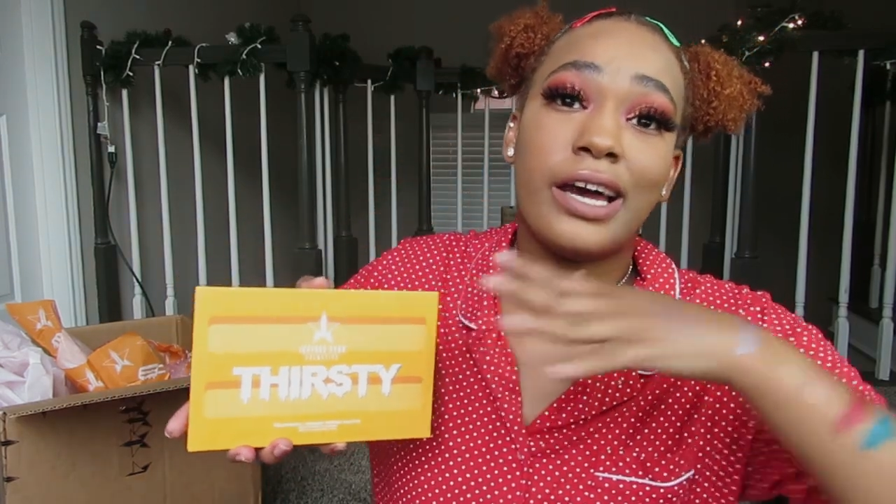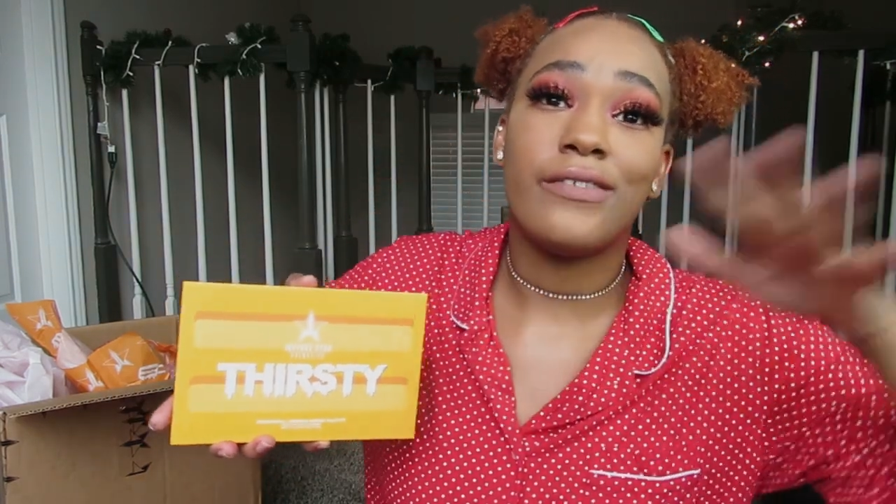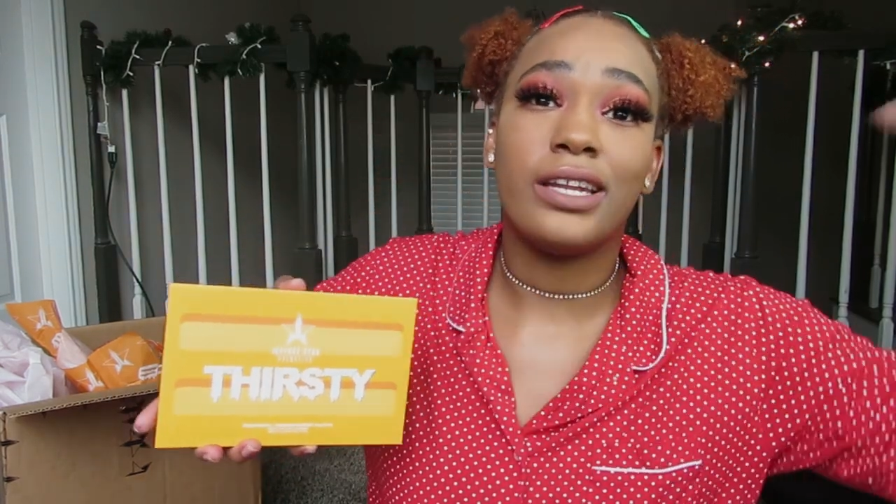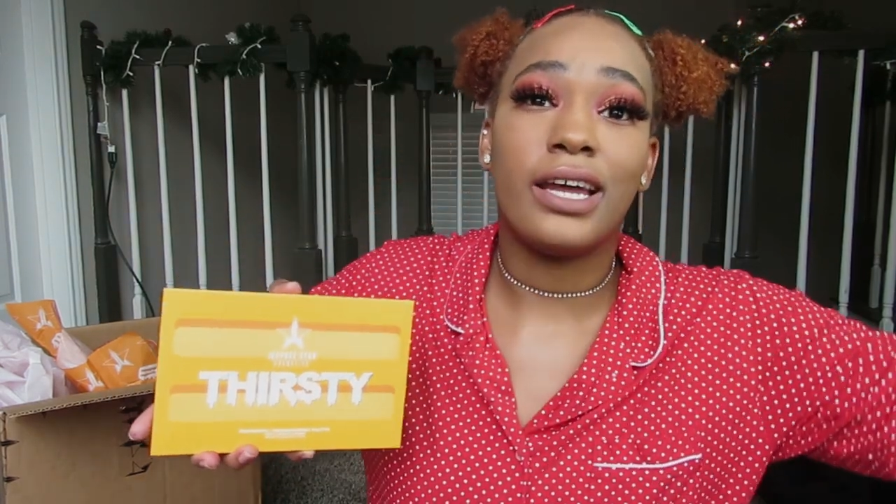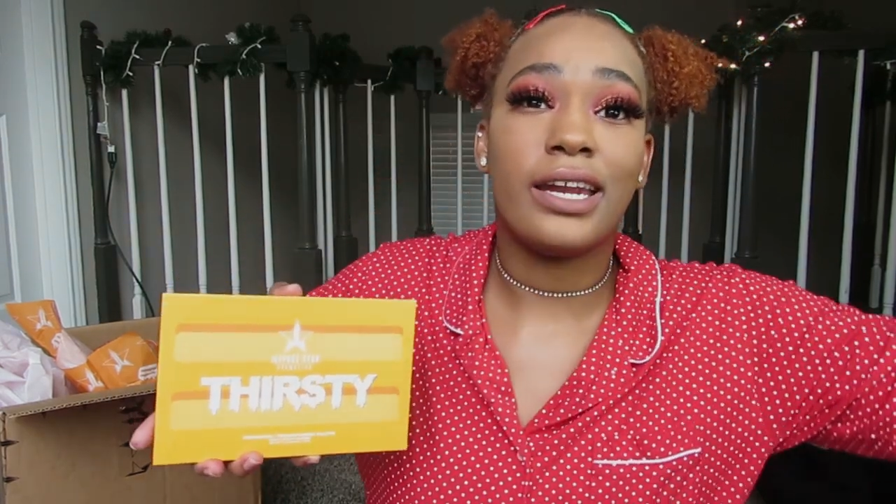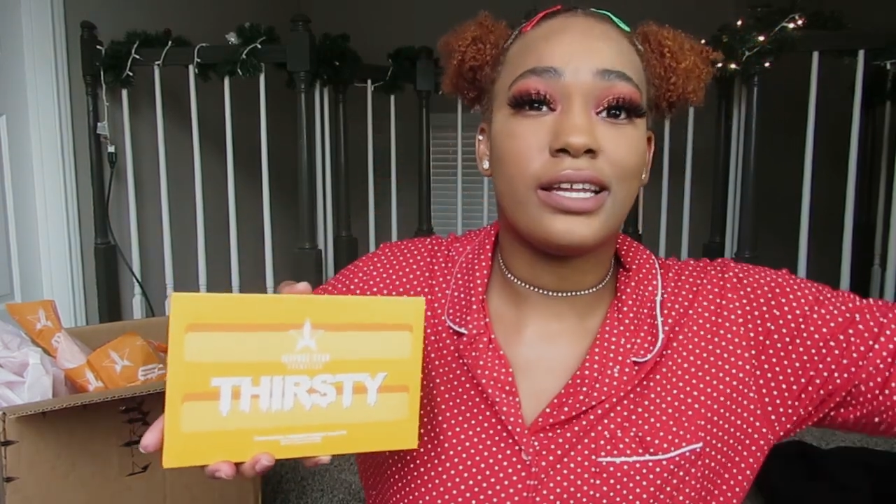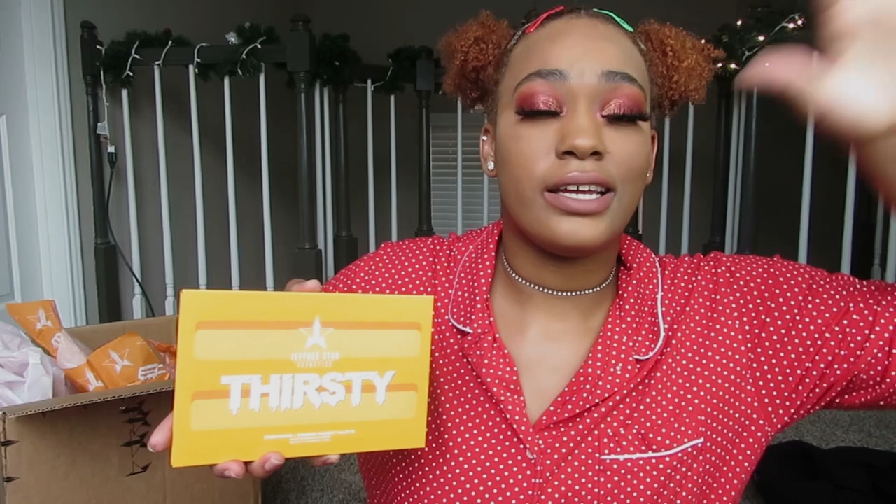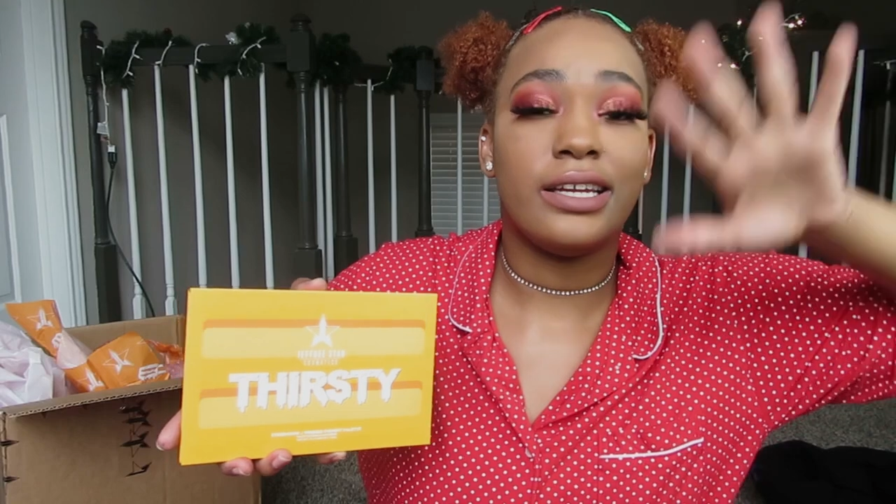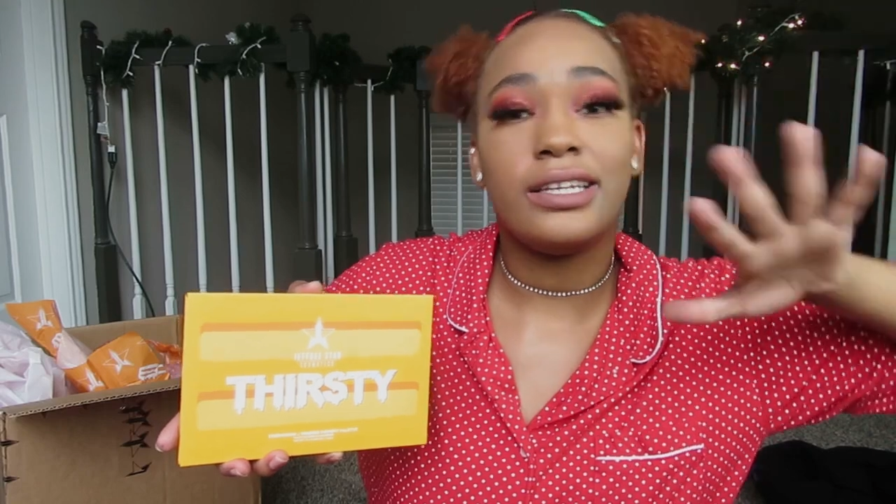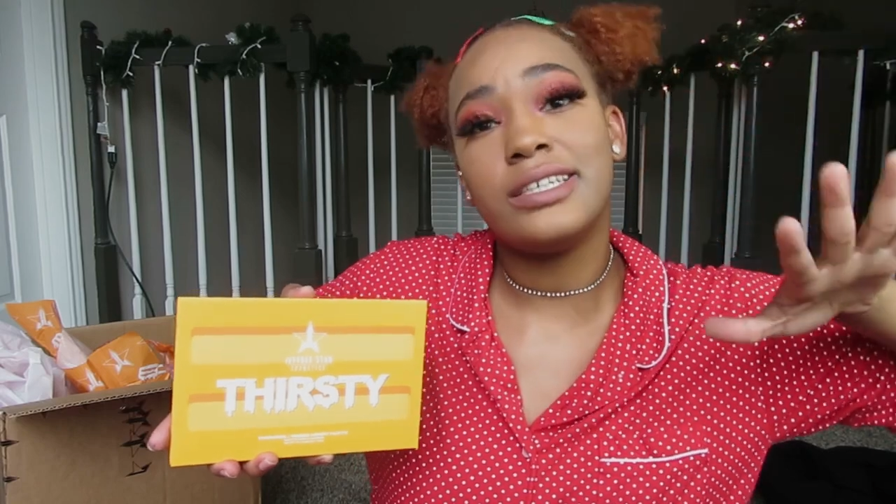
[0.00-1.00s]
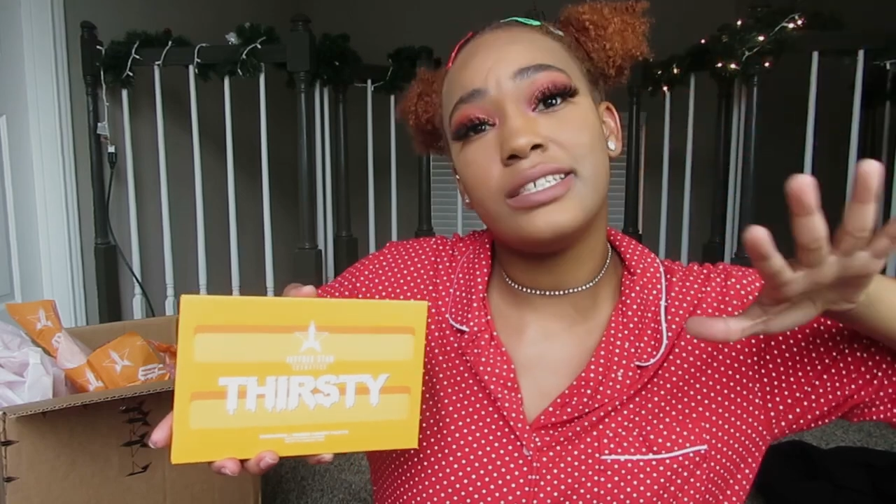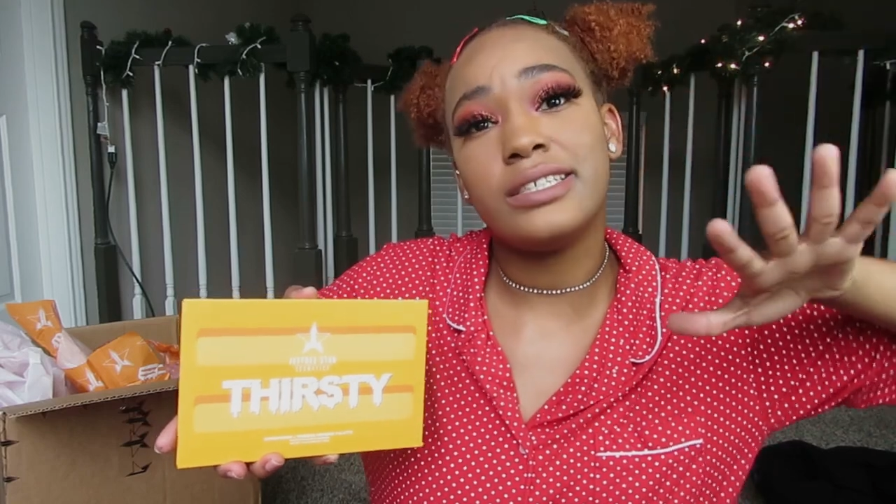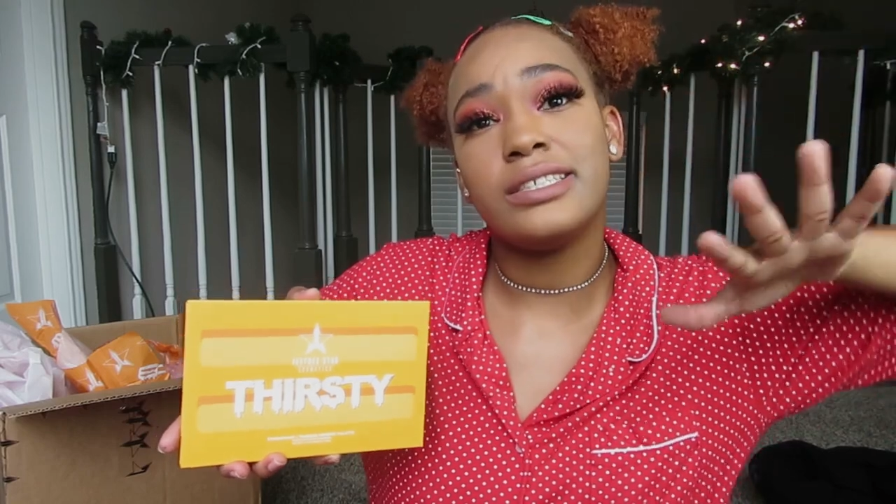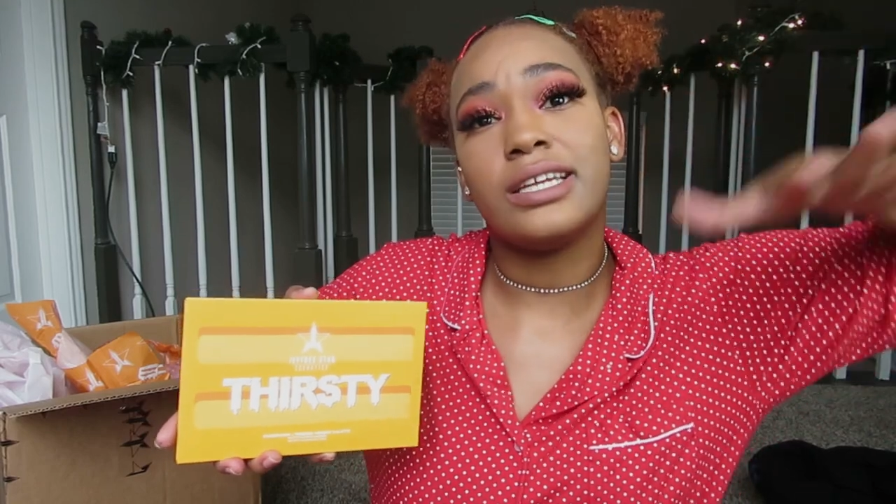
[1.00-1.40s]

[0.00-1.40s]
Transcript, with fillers: I have a lighting light here and